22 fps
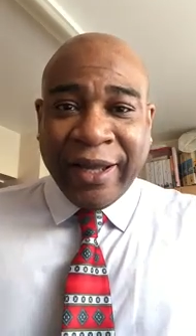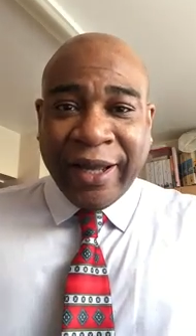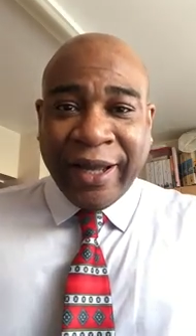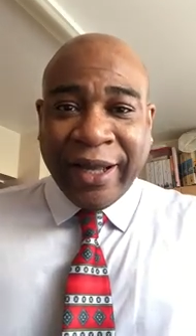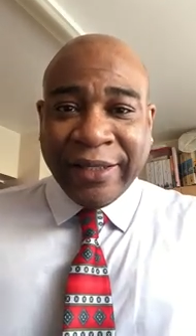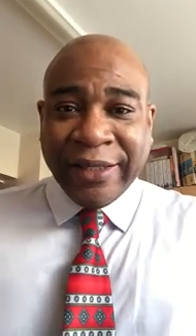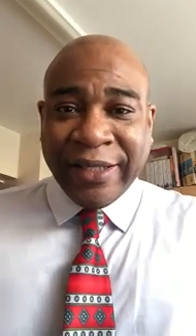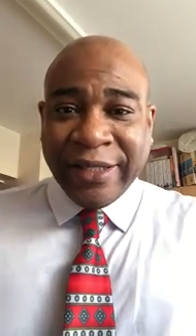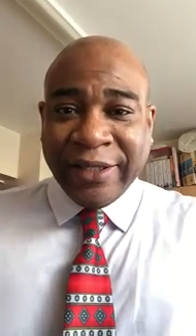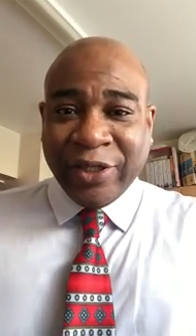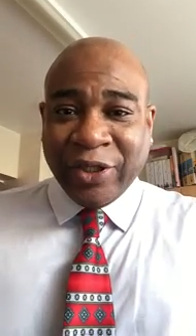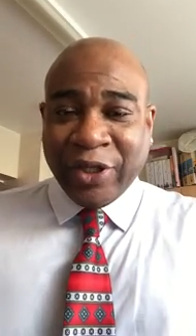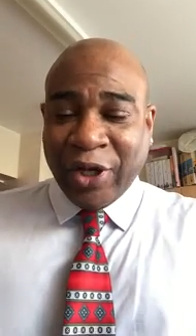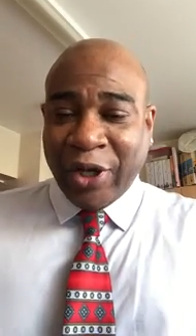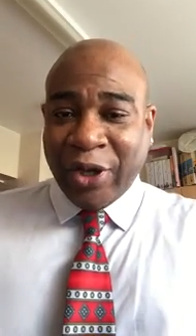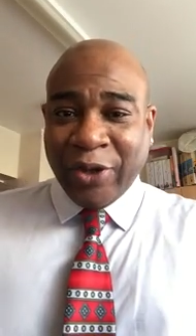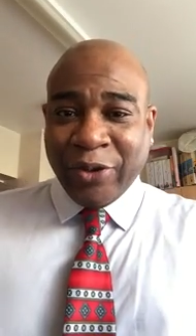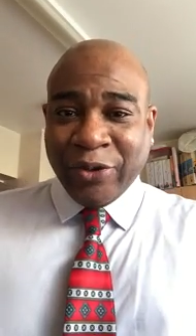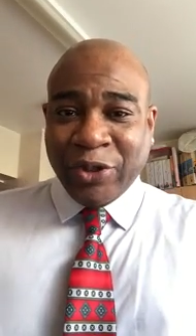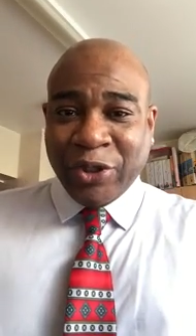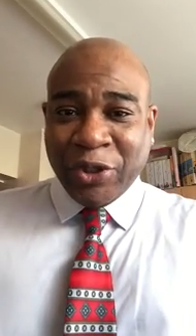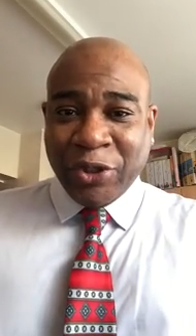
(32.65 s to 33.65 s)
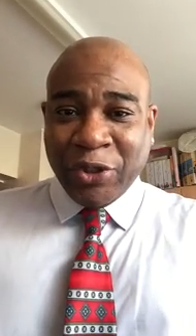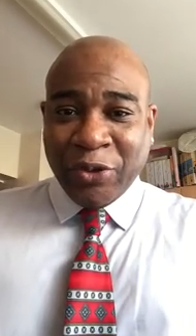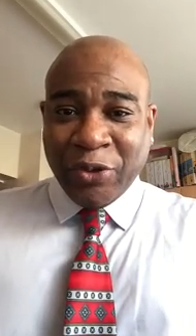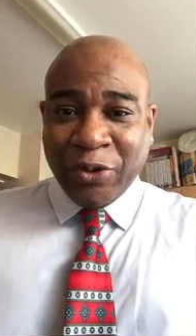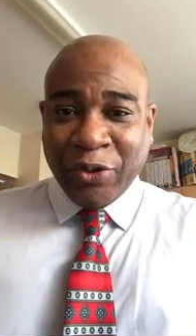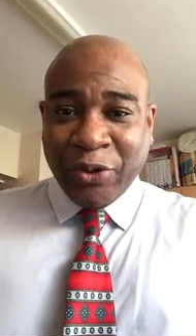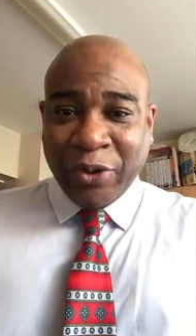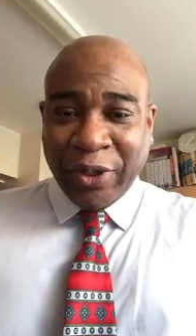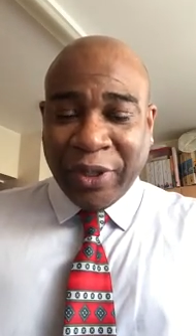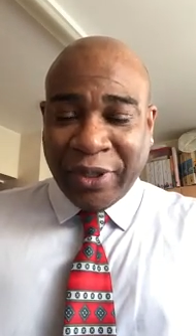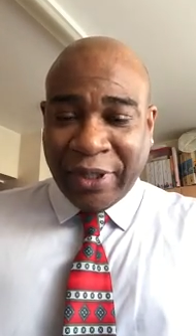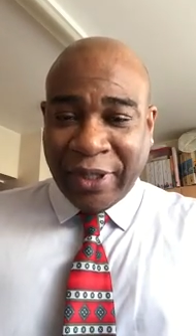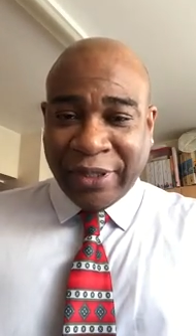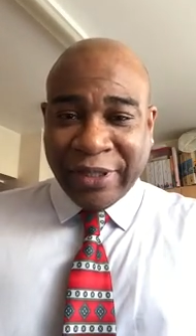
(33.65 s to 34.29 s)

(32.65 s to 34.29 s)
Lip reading: I didn't go to